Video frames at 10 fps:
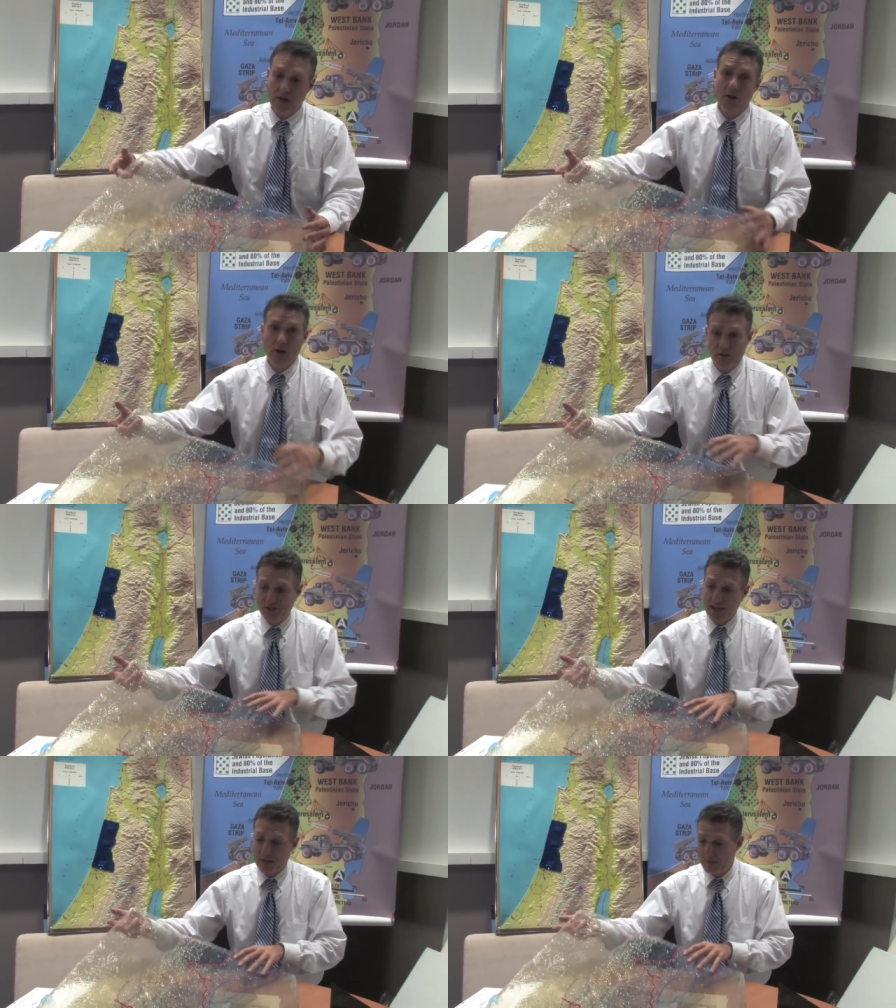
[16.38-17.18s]
in another
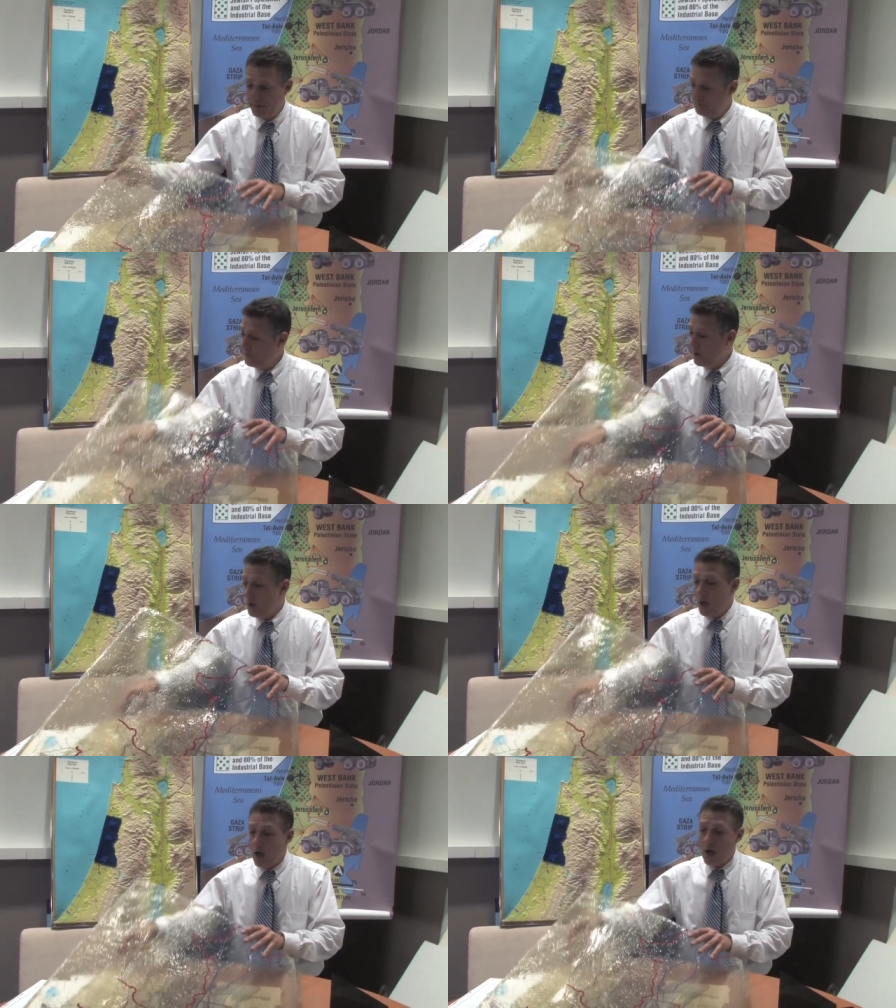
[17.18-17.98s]
segment,
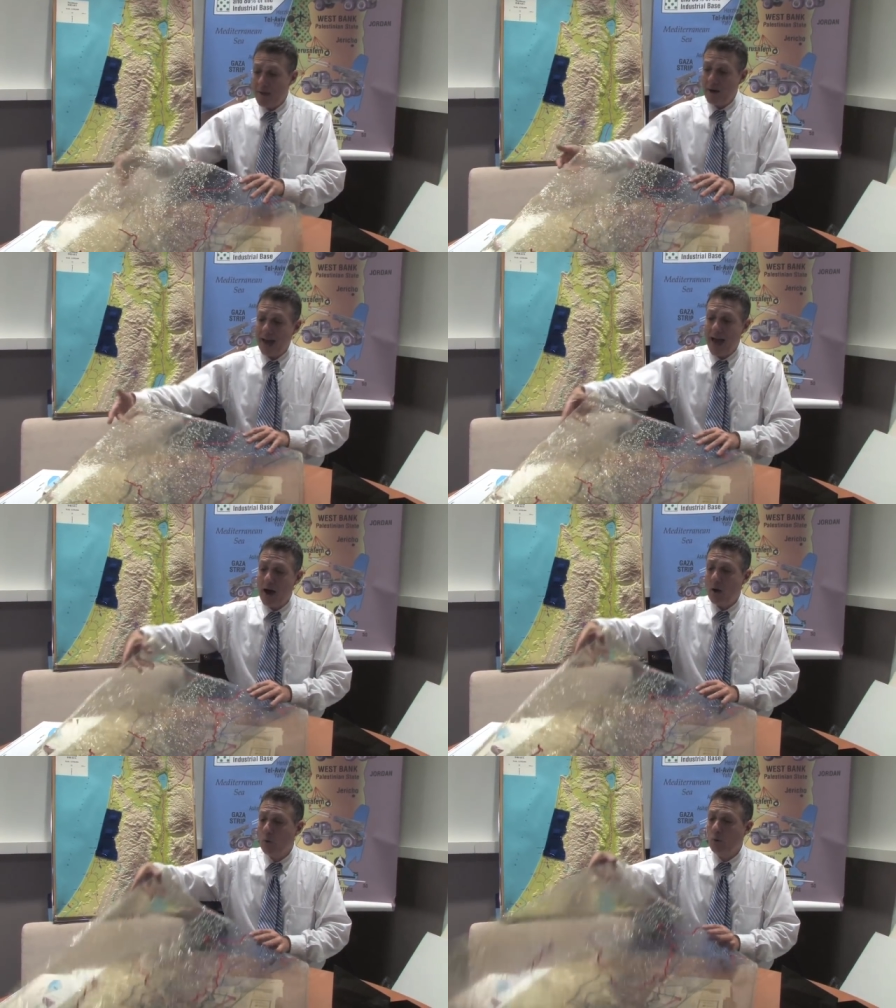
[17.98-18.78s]
about
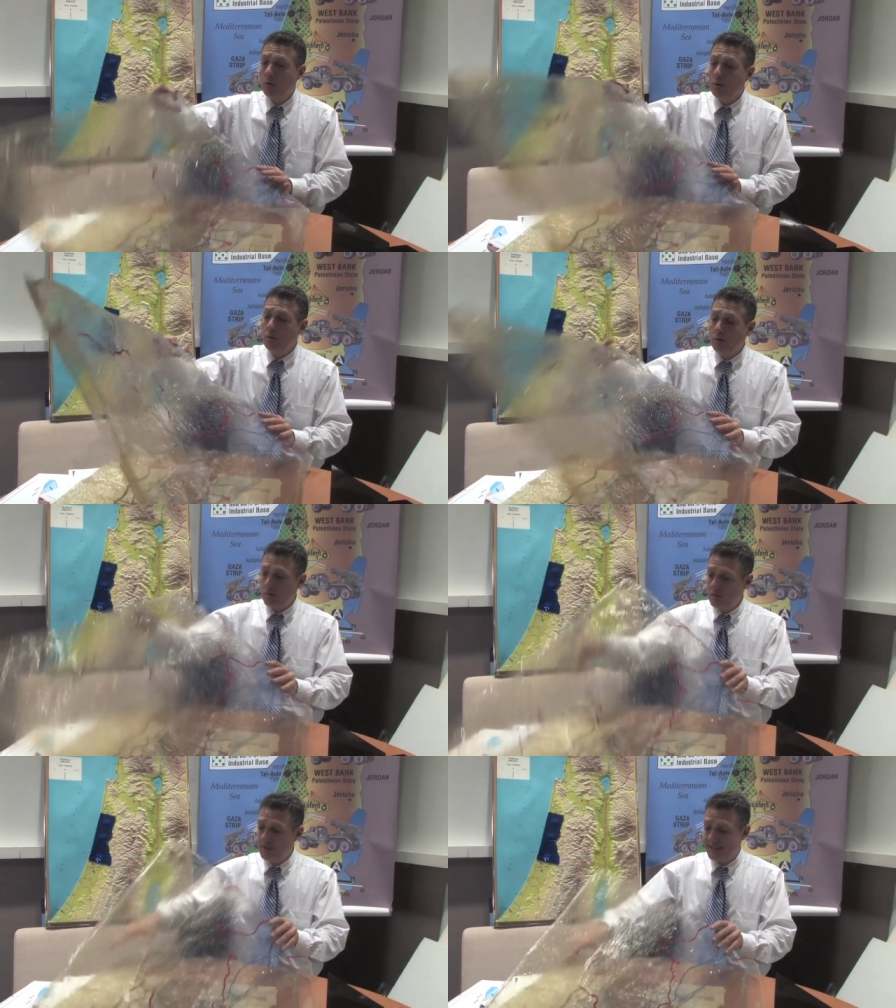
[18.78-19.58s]
how
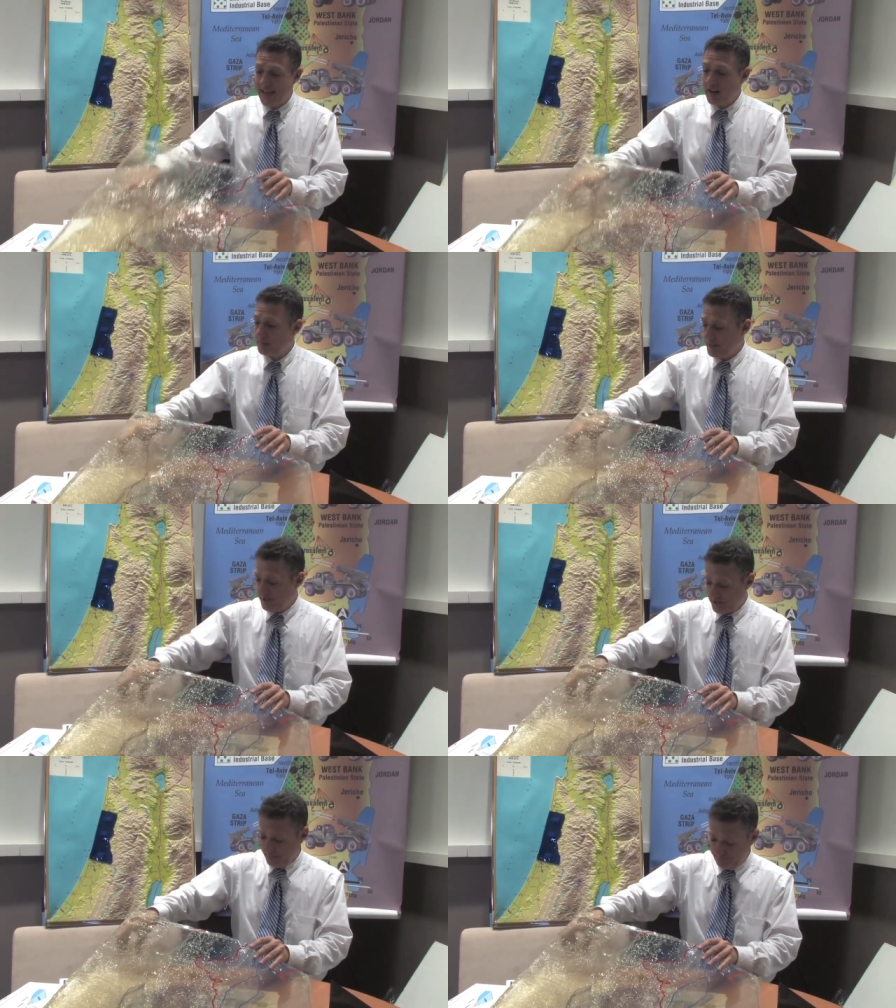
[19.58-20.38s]
the
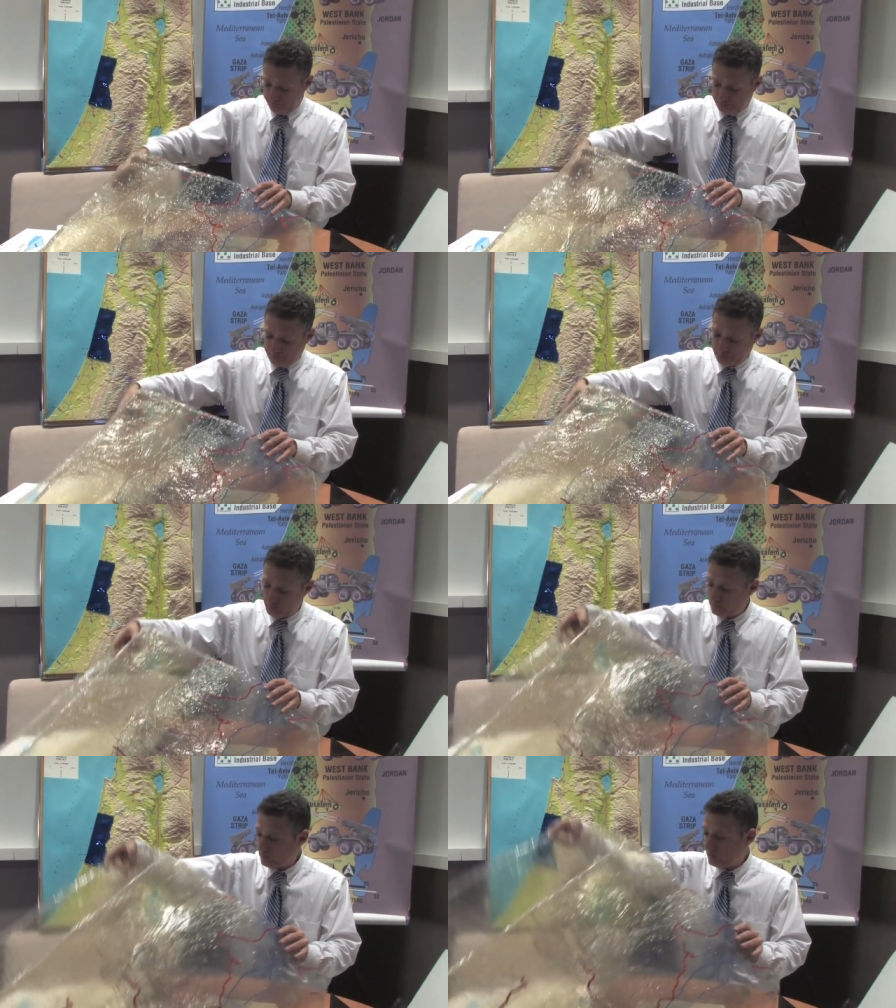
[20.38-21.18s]
settlements,
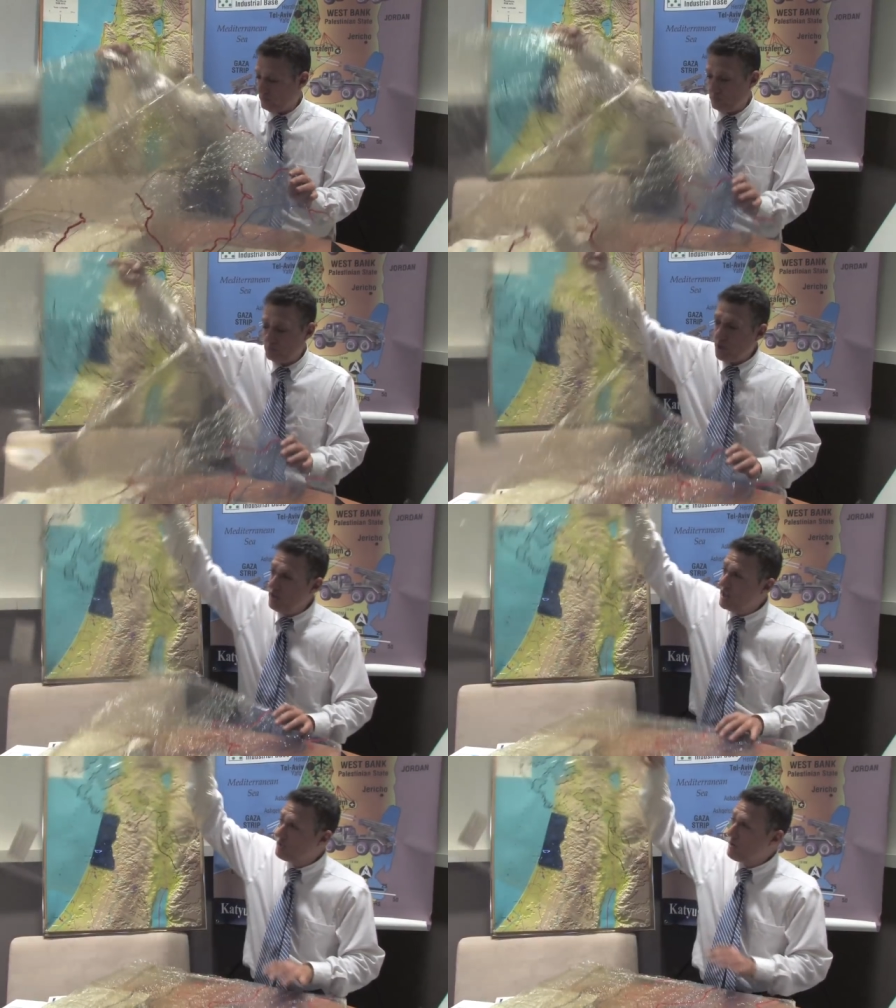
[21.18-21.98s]

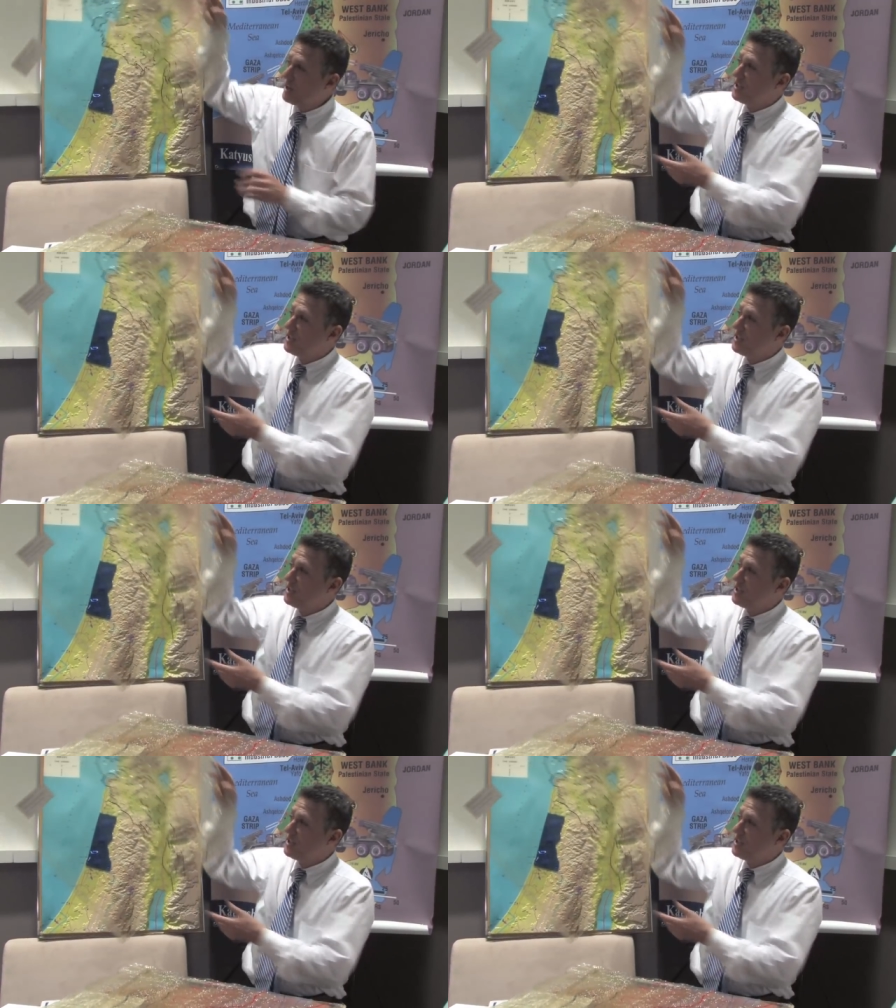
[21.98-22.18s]
the Israeli